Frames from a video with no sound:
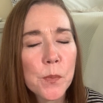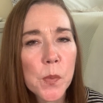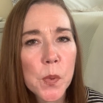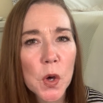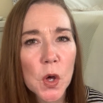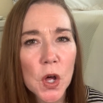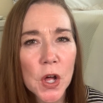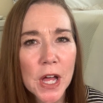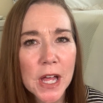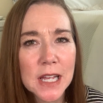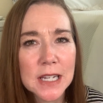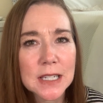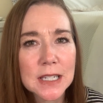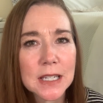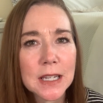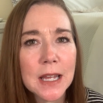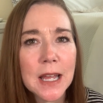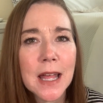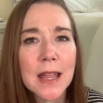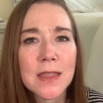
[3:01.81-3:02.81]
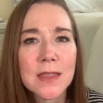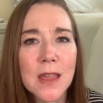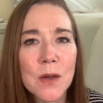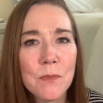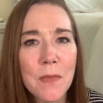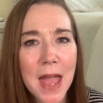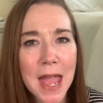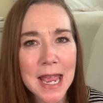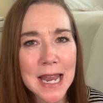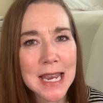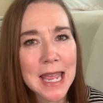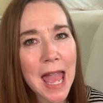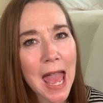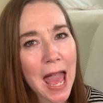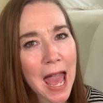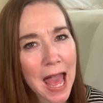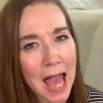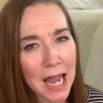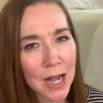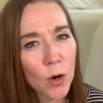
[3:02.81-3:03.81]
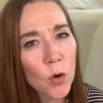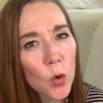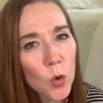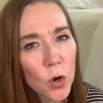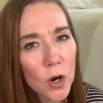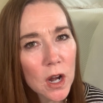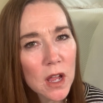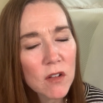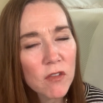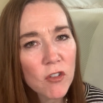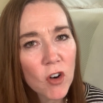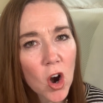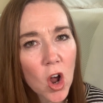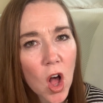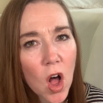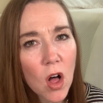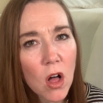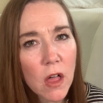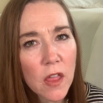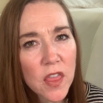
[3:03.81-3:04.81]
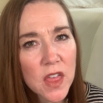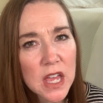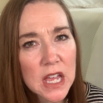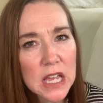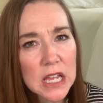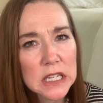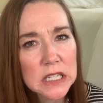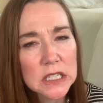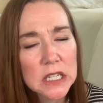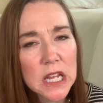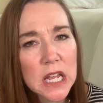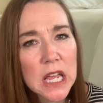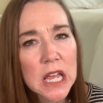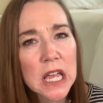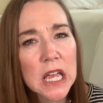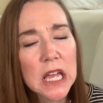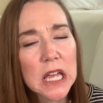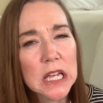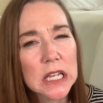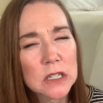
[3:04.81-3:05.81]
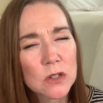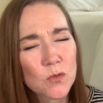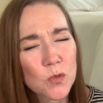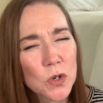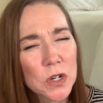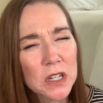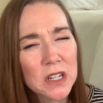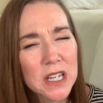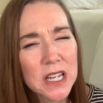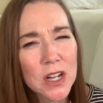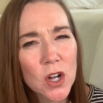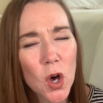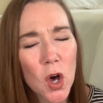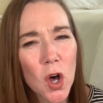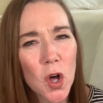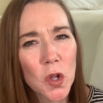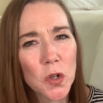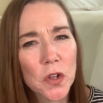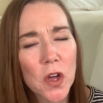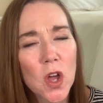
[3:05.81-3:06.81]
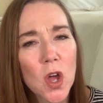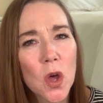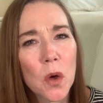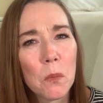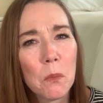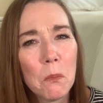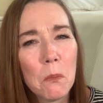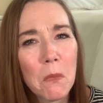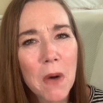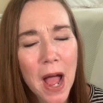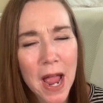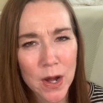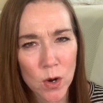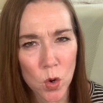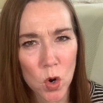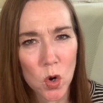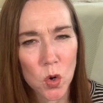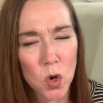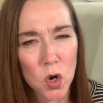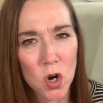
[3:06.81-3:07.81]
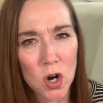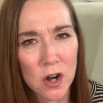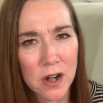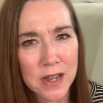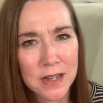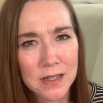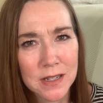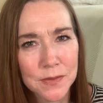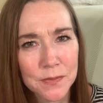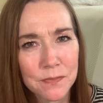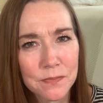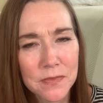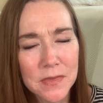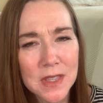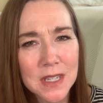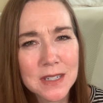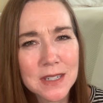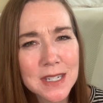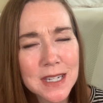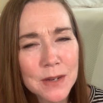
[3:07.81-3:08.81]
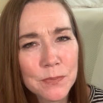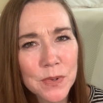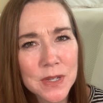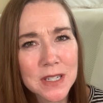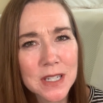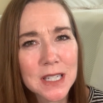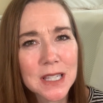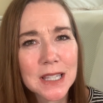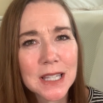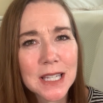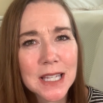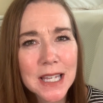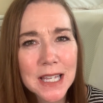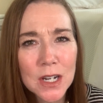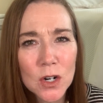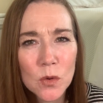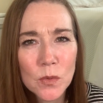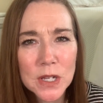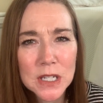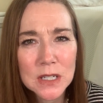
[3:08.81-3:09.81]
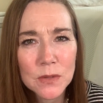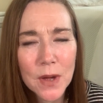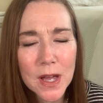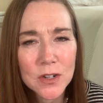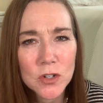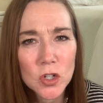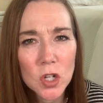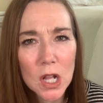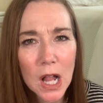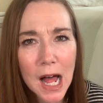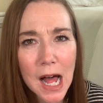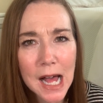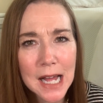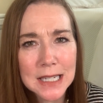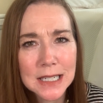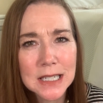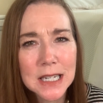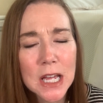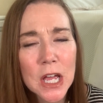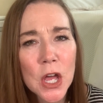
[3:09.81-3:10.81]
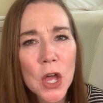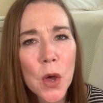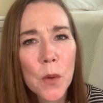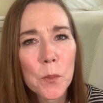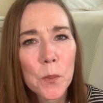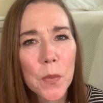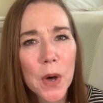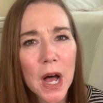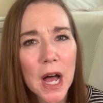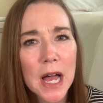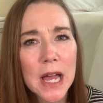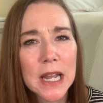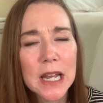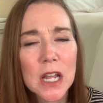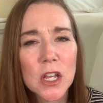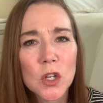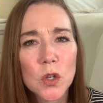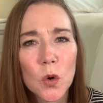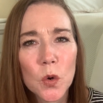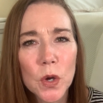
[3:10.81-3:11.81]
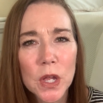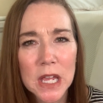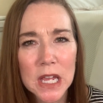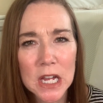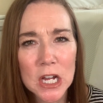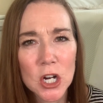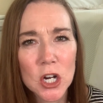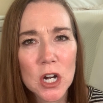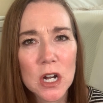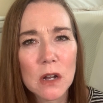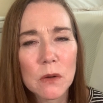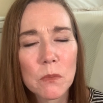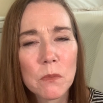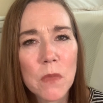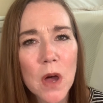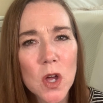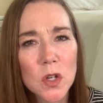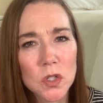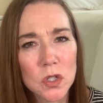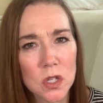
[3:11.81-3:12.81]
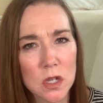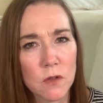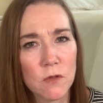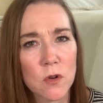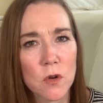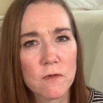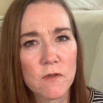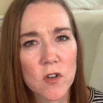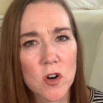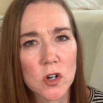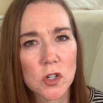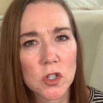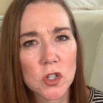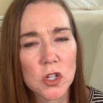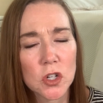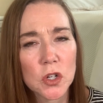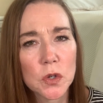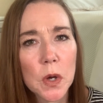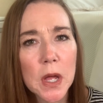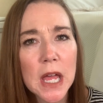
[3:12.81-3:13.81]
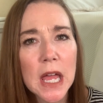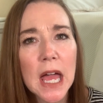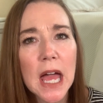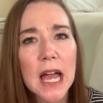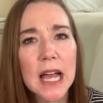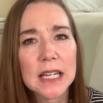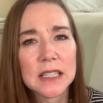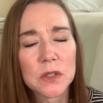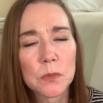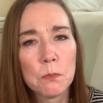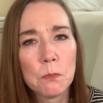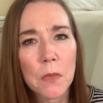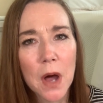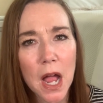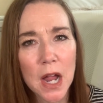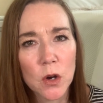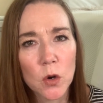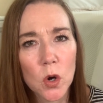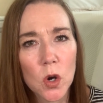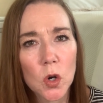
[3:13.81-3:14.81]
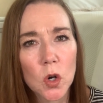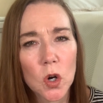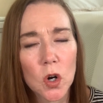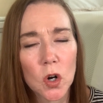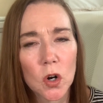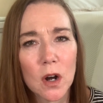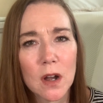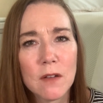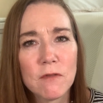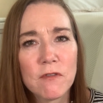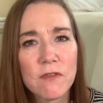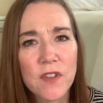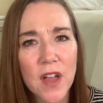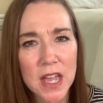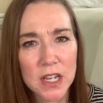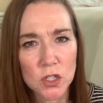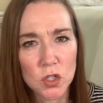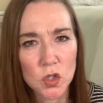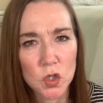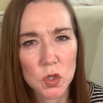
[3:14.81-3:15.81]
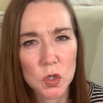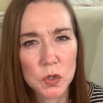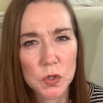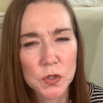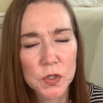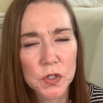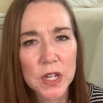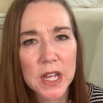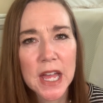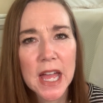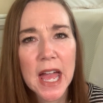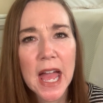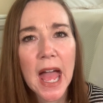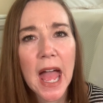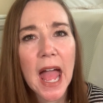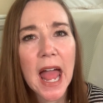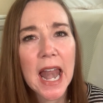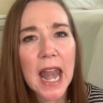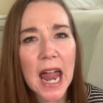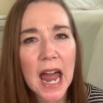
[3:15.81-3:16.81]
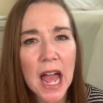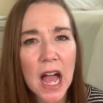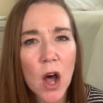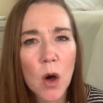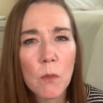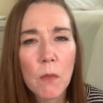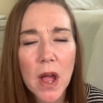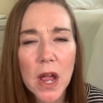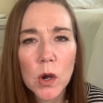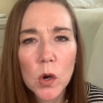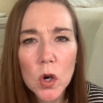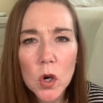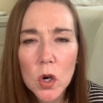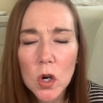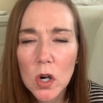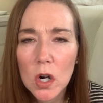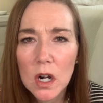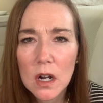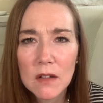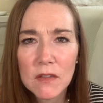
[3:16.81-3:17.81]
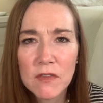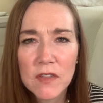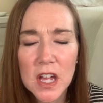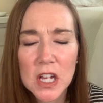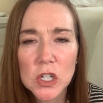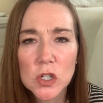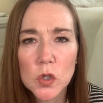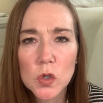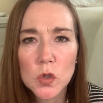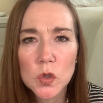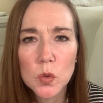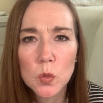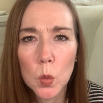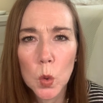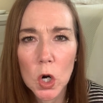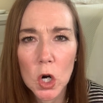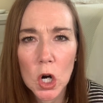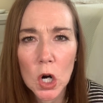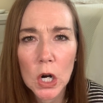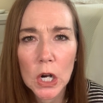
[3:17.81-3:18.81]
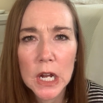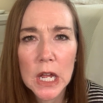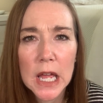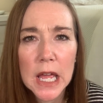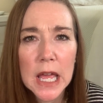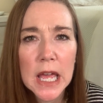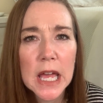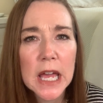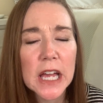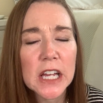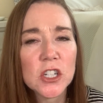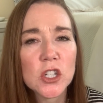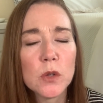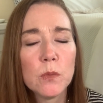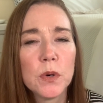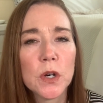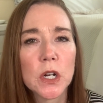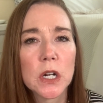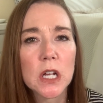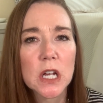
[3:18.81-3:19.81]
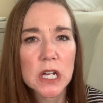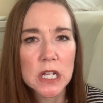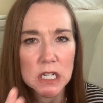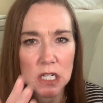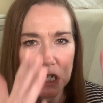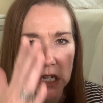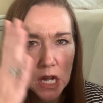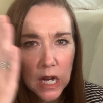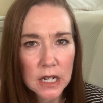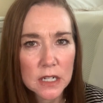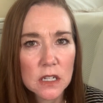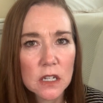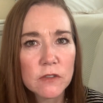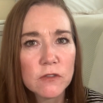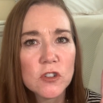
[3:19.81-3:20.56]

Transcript: put, the main category for all of these is really called microcurrent. The Ziip is a little bit specialized, but you'll hear it mostly referred to as microcurrent facials. And how microcurrent facials work is you put a conductive